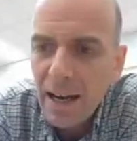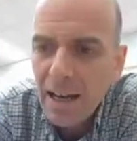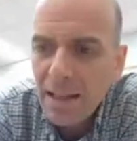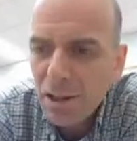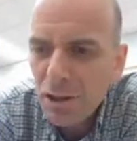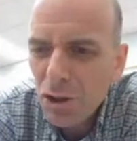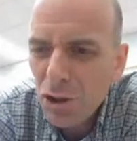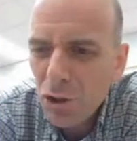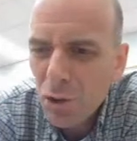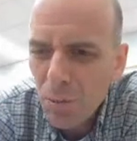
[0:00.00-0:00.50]
And
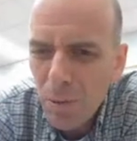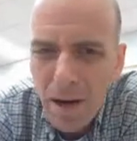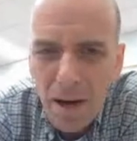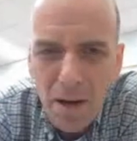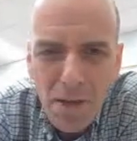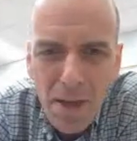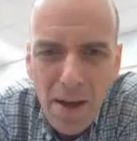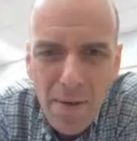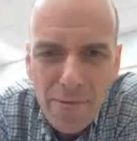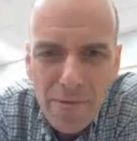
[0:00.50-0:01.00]
did you
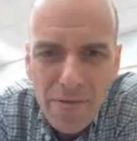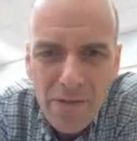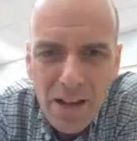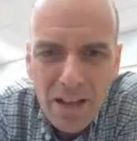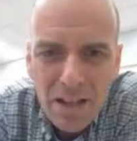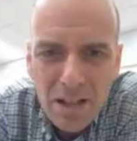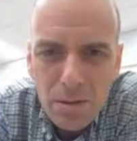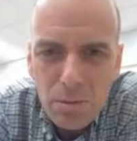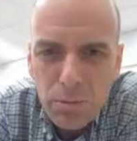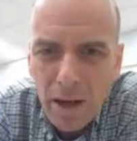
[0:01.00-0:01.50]
wear that v-
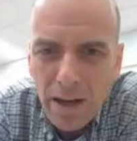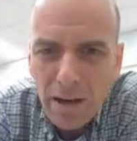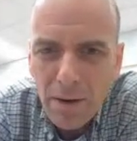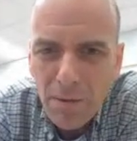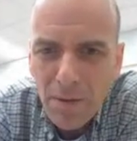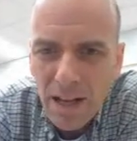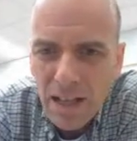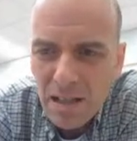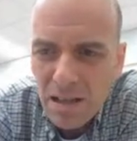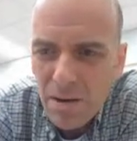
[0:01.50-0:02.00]

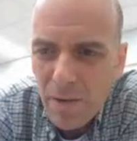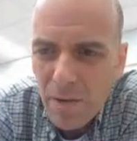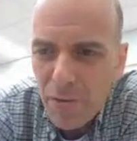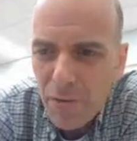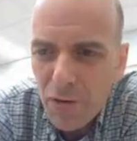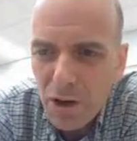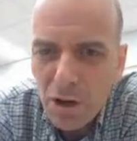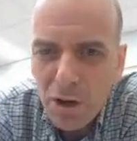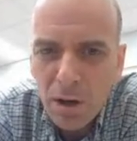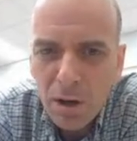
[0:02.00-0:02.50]
sweater vest
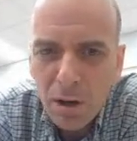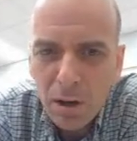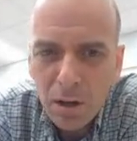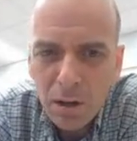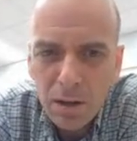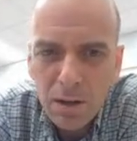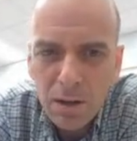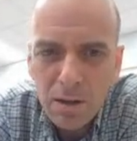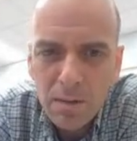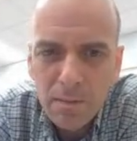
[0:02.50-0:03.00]
for
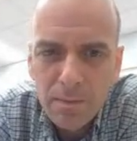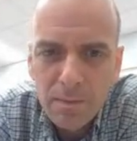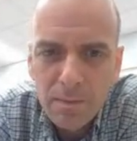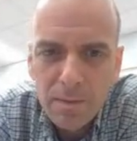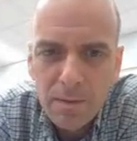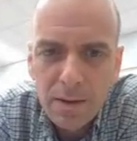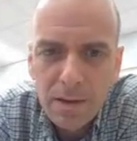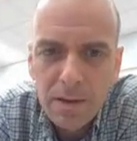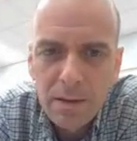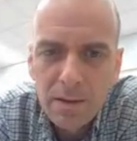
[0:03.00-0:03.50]
her?
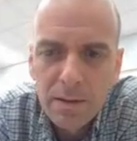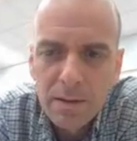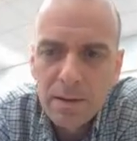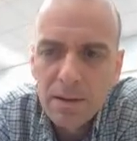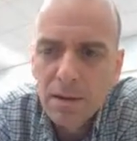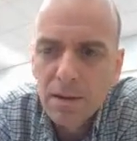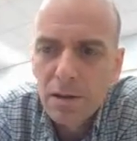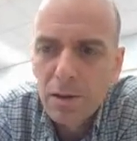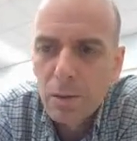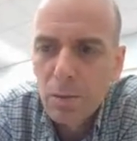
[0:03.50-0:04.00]

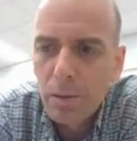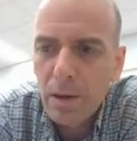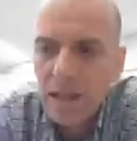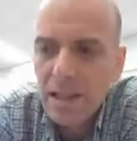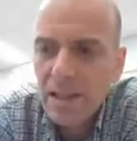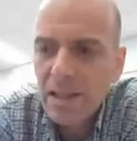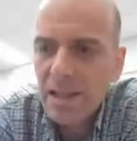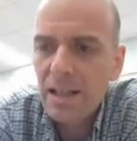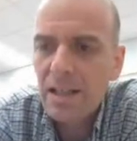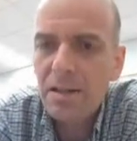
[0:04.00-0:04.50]

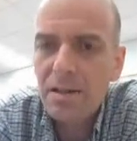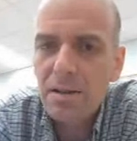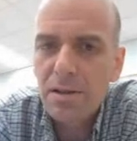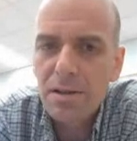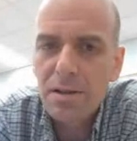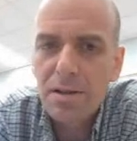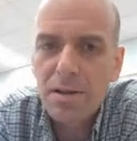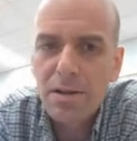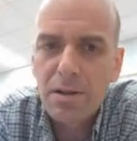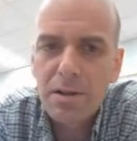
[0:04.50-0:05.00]
Dwight's
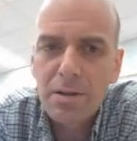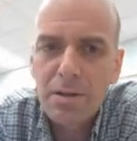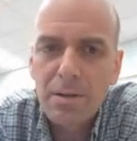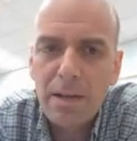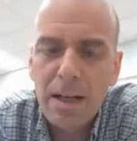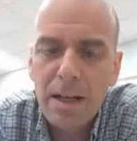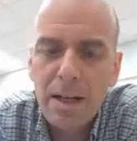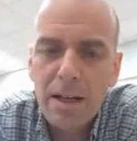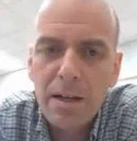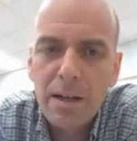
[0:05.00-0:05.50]
ears turned
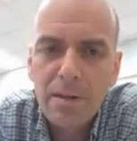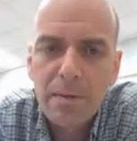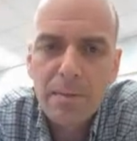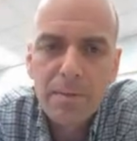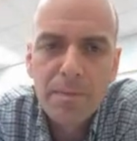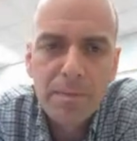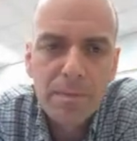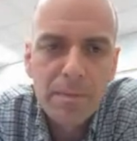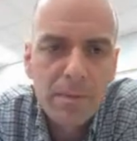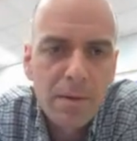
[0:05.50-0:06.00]
red.
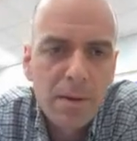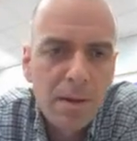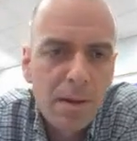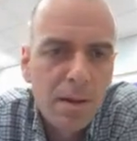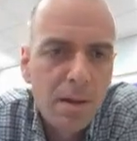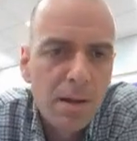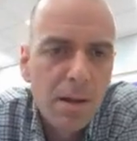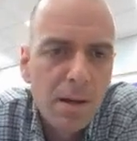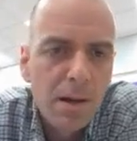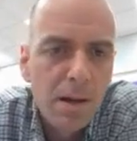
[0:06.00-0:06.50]

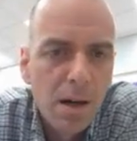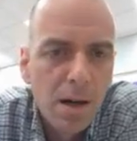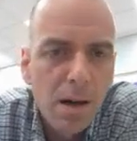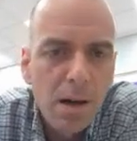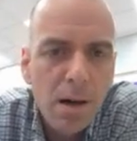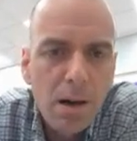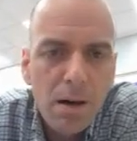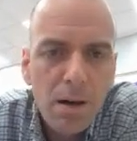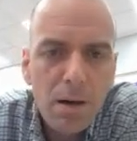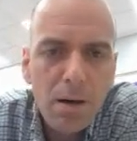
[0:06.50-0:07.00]

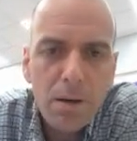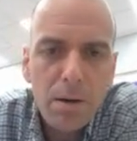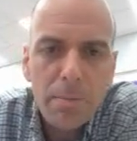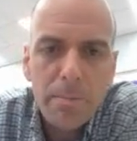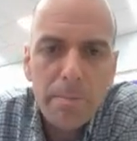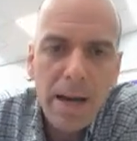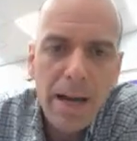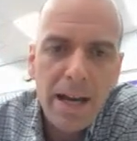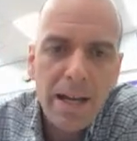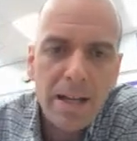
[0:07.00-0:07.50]
Oh
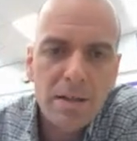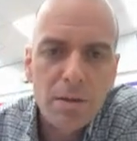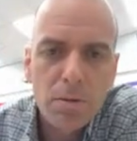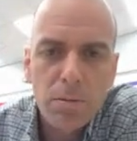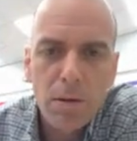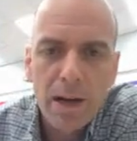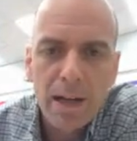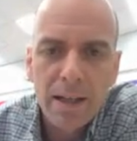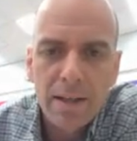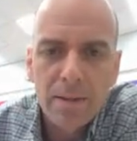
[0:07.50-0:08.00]
man,
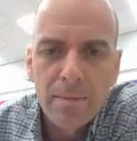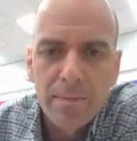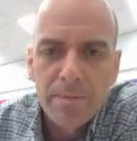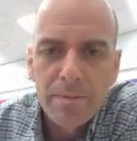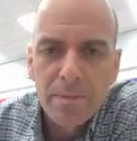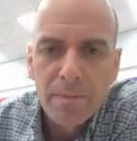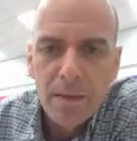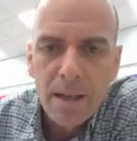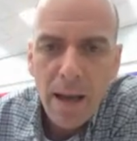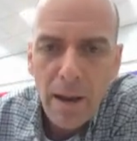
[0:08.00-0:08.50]
Dwight,
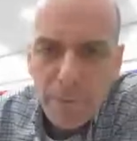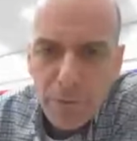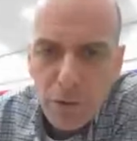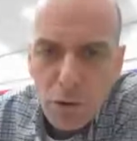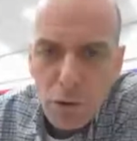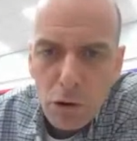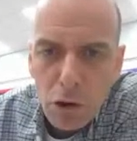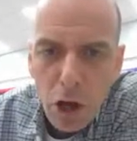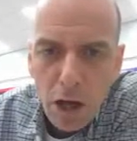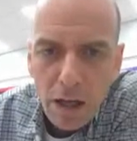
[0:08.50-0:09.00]
have
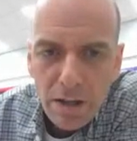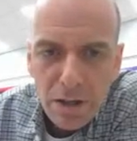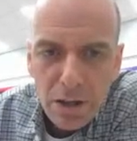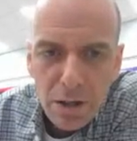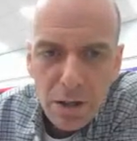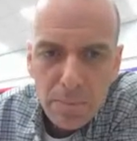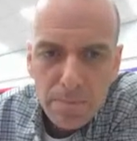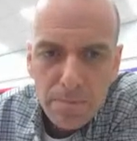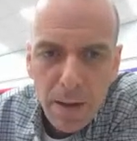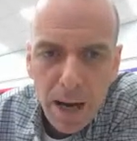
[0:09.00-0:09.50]
you
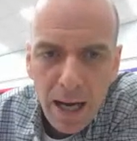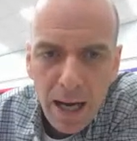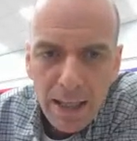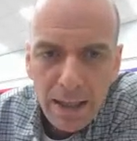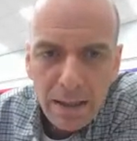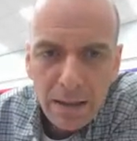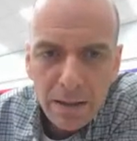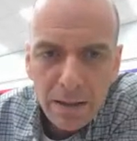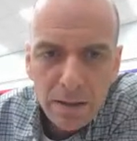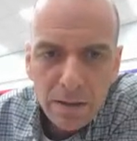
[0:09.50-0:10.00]
lost your
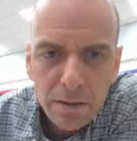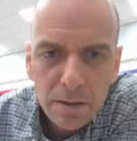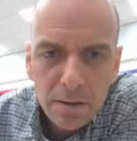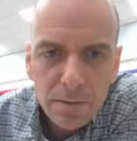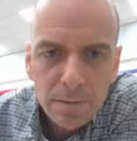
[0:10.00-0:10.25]
mind?